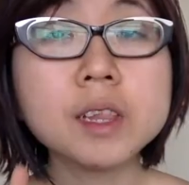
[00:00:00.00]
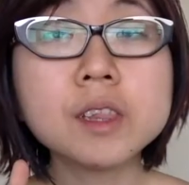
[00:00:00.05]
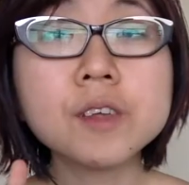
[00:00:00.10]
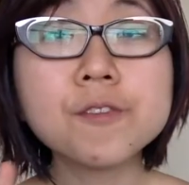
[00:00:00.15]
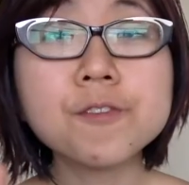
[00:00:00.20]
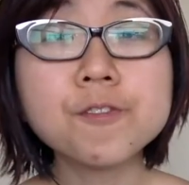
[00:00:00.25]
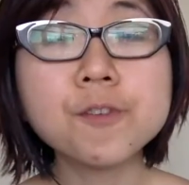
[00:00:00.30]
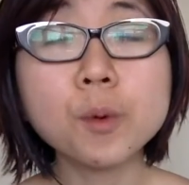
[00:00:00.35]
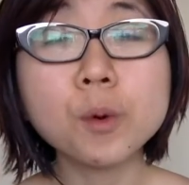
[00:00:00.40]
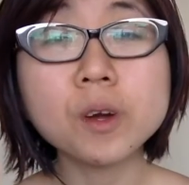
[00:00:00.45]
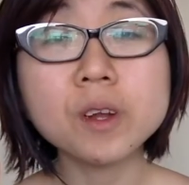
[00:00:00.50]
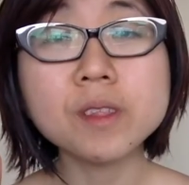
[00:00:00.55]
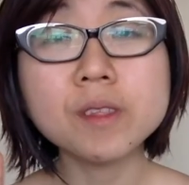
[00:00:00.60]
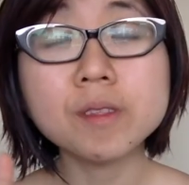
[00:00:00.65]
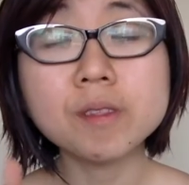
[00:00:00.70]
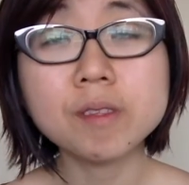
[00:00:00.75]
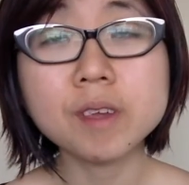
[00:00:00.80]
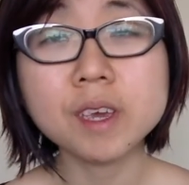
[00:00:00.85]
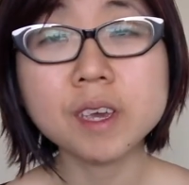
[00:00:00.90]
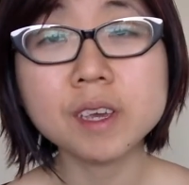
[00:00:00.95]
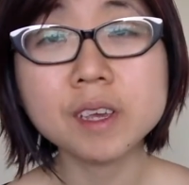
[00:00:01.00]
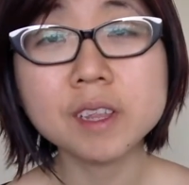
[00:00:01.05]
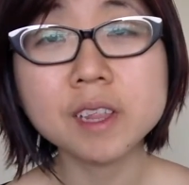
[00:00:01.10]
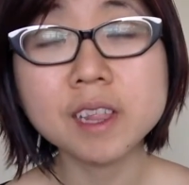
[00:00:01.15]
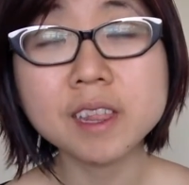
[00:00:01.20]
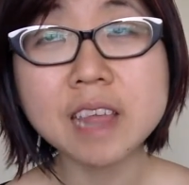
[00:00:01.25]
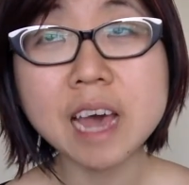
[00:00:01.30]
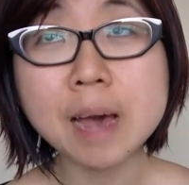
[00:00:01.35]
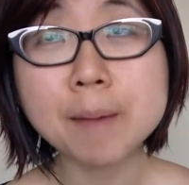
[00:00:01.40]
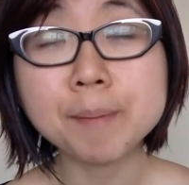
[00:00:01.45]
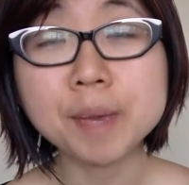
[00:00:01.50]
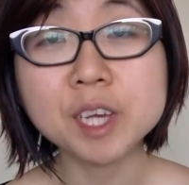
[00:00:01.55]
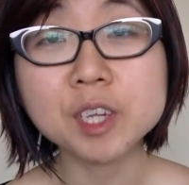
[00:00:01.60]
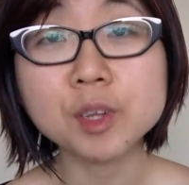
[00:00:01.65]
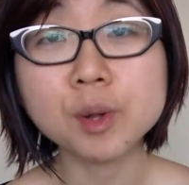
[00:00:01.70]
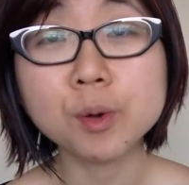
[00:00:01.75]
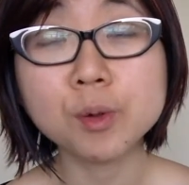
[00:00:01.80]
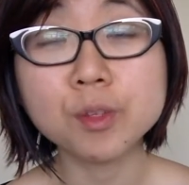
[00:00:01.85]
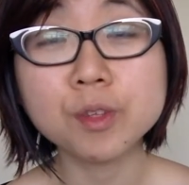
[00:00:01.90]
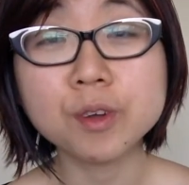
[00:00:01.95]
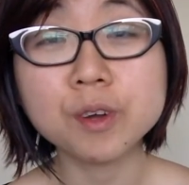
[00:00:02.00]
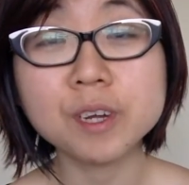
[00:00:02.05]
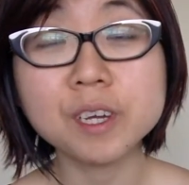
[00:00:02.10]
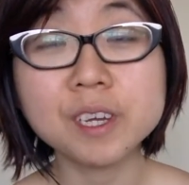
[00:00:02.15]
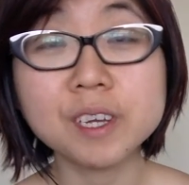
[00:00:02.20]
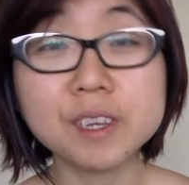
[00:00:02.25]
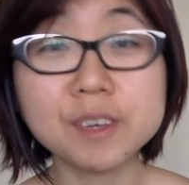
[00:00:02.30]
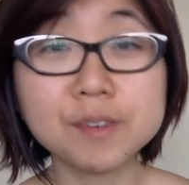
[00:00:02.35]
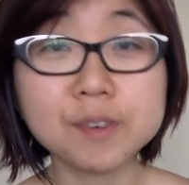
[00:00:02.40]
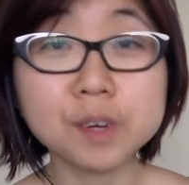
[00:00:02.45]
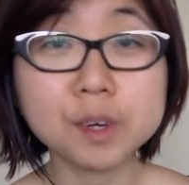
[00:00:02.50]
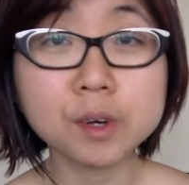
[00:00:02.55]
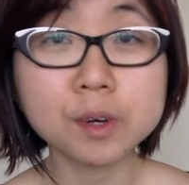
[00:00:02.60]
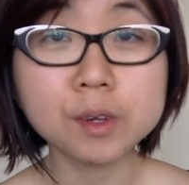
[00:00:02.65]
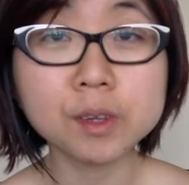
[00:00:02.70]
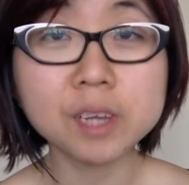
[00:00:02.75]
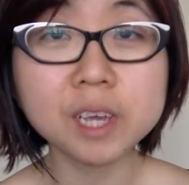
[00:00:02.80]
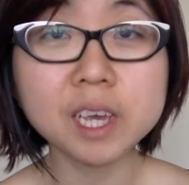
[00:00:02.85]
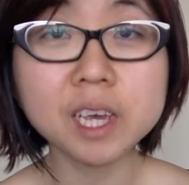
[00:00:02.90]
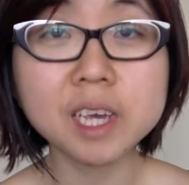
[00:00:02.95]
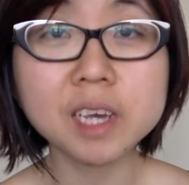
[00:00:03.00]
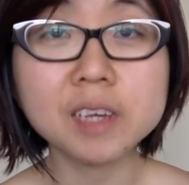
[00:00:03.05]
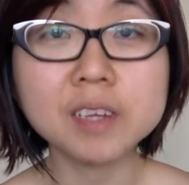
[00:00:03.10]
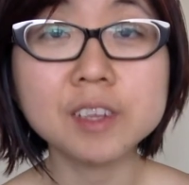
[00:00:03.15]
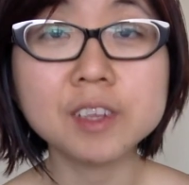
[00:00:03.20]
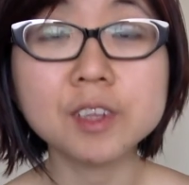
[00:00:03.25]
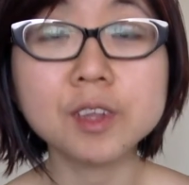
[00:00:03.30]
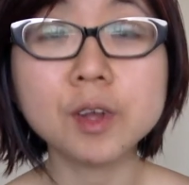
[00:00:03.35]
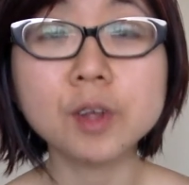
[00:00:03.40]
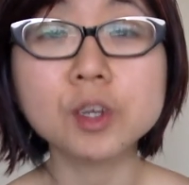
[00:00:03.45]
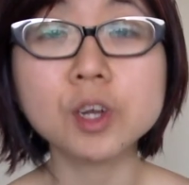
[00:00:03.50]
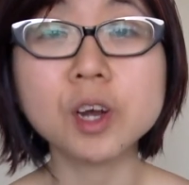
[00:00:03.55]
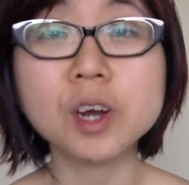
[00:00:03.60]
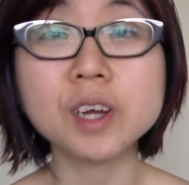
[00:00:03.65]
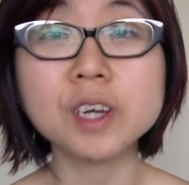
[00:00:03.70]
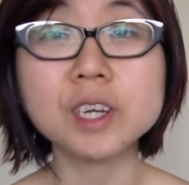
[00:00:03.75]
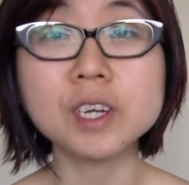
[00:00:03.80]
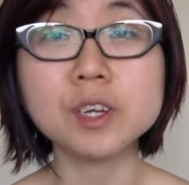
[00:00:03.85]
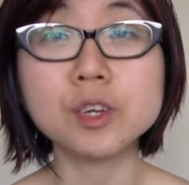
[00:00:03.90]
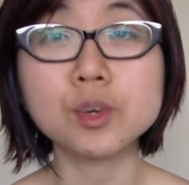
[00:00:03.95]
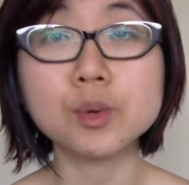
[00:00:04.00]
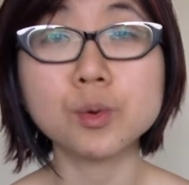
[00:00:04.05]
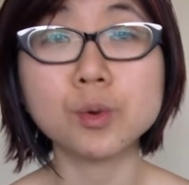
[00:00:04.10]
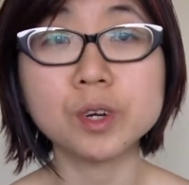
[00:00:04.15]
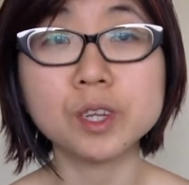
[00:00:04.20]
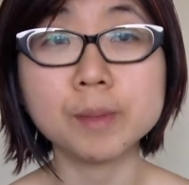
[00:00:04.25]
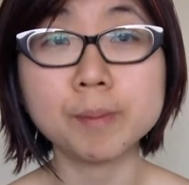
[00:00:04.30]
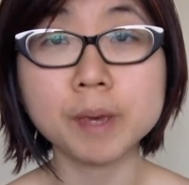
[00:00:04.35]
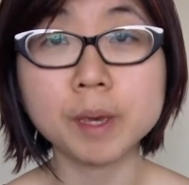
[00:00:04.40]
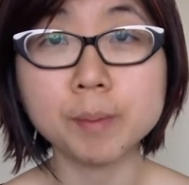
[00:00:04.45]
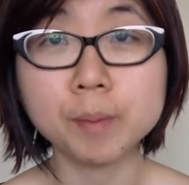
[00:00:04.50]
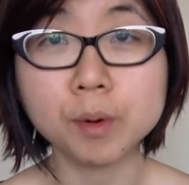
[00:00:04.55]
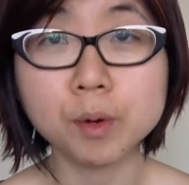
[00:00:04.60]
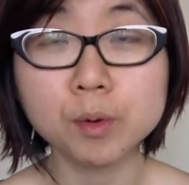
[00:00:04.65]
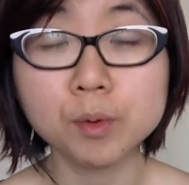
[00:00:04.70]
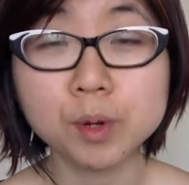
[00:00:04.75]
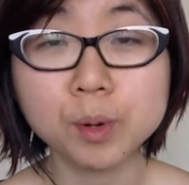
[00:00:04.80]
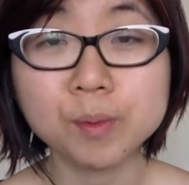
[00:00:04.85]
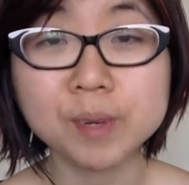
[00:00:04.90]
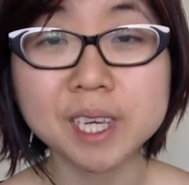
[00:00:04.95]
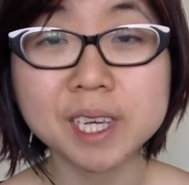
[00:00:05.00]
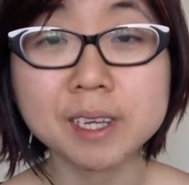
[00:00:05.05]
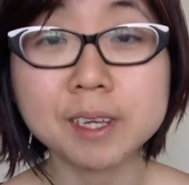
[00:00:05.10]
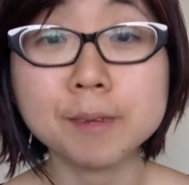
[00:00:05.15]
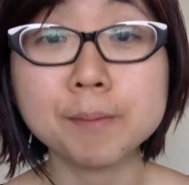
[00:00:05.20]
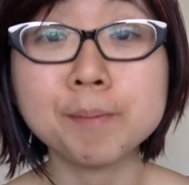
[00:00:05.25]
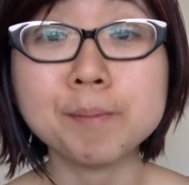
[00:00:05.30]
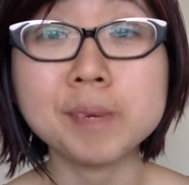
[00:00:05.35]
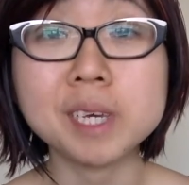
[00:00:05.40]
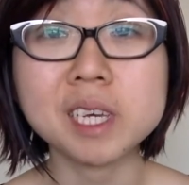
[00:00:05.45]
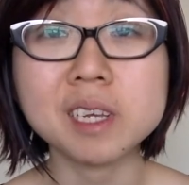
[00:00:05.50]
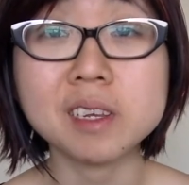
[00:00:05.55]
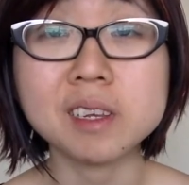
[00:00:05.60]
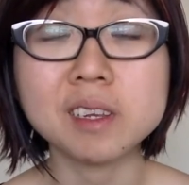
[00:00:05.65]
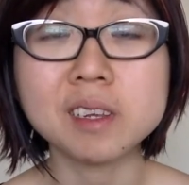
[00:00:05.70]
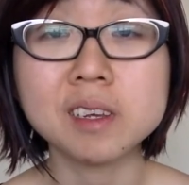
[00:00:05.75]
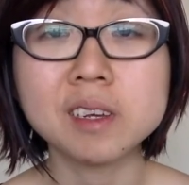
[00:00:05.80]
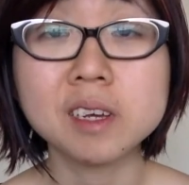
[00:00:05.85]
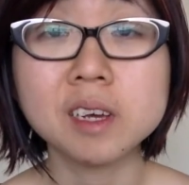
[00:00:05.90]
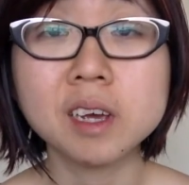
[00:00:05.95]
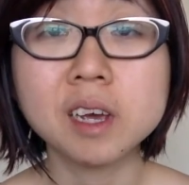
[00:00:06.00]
The fourth thing that makes Whole30 difficult is targeted towards people who don't eat meat.